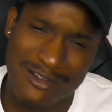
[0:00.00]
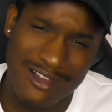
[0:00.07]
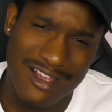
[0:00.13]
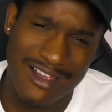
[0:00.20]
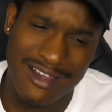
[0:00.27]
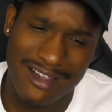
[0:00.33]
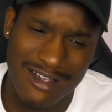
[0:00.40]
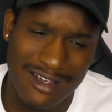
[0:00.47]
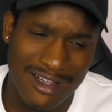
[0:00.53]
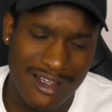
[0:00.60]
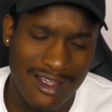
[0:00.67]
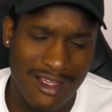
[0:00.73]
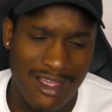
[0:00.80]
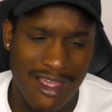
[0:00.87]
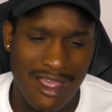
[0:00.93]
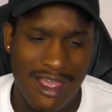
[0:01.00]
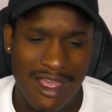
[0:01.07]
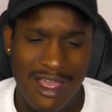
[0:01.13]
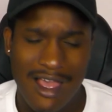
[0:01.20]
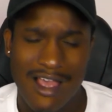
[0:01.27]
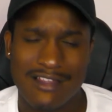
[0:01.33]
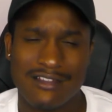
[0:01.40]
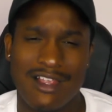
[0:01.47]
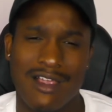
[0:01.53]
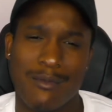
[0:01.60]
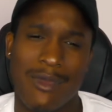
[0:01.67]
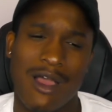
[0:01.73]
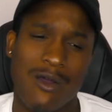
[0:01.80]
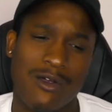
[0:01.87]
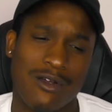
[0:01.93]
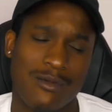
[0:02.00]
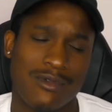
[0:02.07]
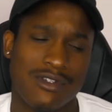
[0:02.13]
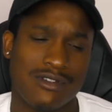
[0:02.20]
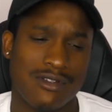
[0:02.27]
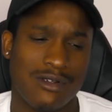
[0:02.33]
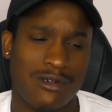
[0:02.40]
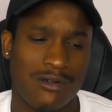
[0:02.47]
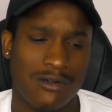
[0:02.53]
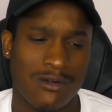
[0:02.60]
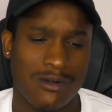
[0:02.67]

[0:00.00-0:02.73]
like Malcolm too.